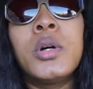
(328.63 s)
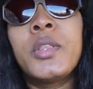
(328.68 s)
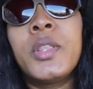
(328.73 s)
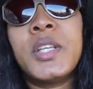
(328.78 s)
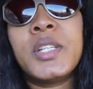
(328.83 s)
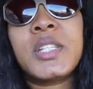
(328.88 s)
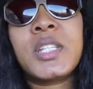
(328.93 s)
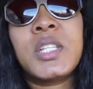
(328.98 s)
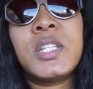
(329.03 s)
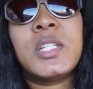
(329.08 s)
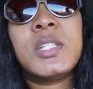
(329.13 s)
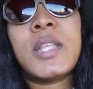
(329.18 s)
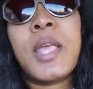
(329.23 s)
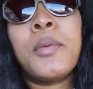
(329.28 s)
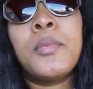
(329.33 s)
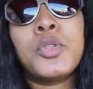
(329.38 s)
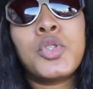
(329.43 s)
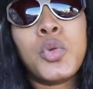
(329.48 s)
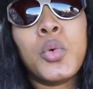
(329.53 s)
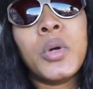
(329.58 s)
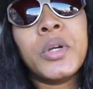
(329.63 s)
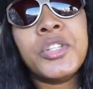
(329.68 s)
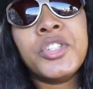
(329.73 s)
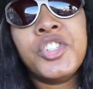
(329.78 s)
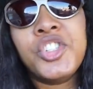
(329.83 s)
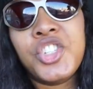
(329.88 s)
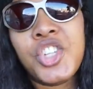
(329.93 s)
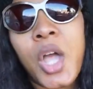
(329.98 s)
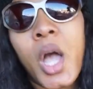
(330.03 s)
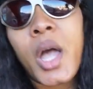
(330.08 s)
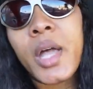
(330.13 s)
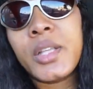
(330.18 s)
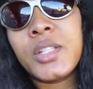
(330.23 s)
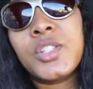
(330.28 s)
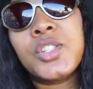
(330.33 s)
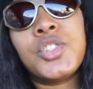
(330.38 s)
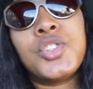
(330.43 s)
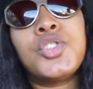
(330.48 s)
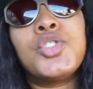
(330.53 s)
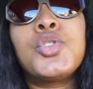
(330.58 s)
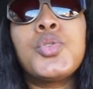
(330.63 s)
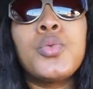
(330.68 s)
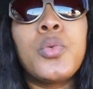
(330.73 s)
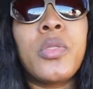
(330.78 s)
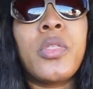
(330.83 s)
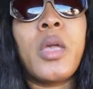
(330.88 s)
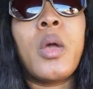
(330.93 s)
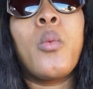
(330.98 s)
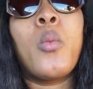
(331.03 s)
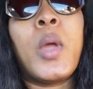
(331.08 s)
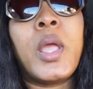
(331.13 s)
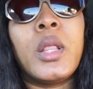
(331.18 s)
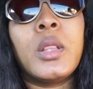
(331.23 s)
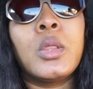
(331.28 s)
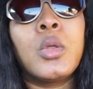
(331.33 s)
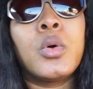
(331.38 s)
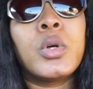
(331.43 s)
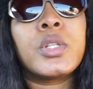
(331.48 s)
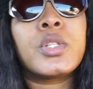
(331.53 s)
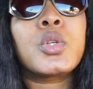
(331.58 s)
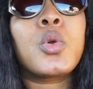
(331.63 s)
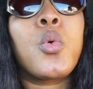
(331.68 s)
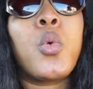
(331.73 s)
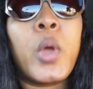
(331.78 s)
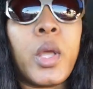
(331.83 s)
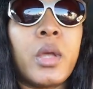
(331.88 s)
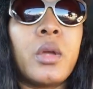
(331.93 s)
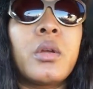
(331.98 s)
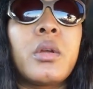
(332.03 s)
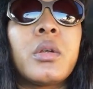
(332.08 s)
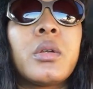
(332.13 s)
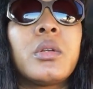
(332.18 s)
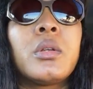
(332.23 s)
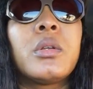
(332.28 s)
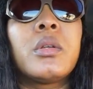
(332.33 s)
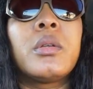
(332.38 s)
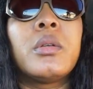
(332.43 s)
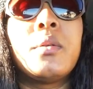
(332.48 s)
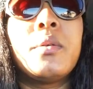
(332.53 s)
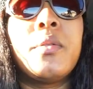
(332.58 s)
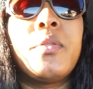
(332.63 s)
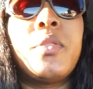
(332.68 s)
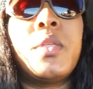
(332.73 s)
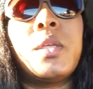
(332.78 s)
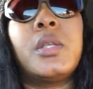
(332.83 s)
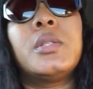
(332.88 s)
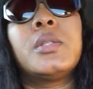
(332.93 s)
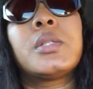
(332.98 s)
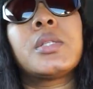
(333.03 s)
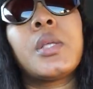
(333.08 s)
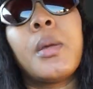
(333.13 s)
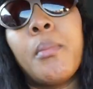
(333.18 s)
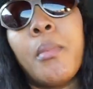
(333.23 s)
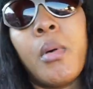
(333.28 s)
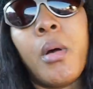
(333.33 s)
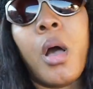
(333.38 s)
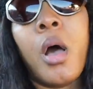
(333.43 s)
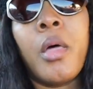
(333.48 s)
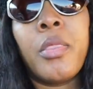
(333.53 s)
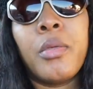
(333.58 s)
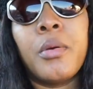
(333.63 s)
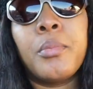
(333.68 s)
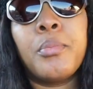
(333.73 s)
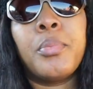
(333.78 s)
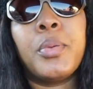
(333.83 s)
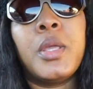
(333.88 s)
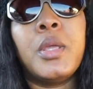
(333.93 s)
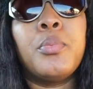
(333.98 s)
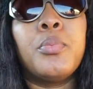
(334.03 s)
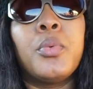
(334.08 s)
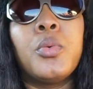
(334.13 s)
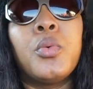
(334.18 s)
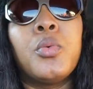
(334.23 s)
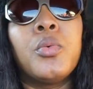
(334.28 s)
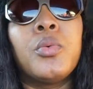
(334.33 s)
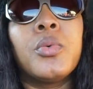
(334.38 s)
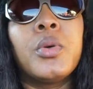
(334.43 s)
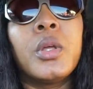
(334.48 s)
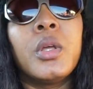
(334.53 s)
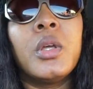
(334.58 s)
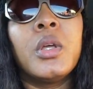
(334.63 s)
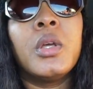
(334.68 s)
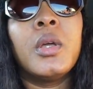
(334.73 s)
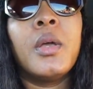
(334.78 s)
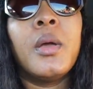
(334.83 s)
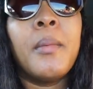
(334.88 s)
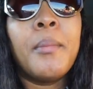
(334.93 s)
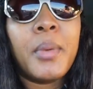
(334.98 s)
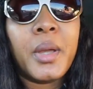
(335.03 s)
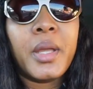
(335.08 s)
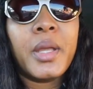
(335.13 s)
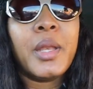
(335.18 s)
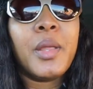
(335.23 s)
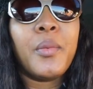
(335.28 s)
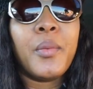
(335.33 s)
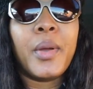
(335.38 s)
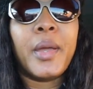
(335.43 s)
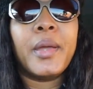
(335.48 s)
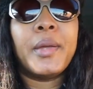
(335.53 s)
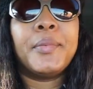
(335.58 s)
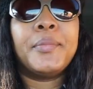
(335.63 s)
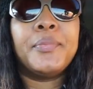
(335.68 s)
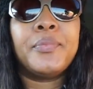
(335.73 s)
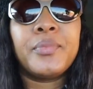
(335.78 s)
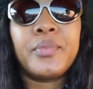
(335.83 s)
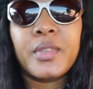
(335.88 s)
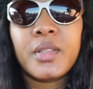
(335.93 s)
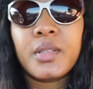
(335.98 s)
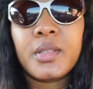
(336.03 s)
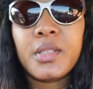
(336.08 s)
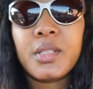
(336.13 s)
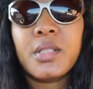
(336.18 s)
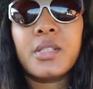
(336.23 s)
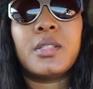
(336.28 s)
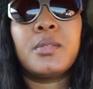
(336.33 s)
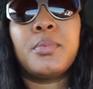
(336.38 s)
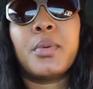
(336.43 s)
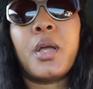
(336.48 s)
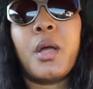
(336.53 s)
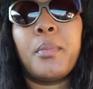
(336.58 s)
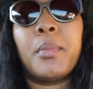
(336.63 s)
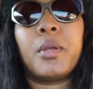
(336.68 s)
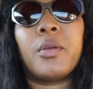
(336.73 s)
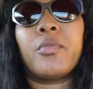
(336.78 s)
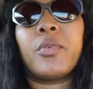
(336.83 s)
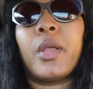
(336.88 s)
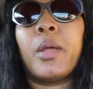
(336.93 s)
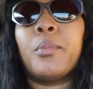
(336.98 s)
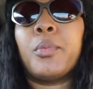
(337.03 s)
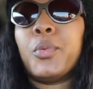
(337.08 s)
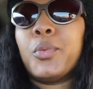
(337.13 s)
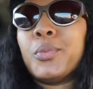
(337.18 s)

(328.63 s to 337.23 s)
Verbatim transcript: Their skin is able to adjust to their weight loss quicker than some other people. But anyway, this is becoming a ramble.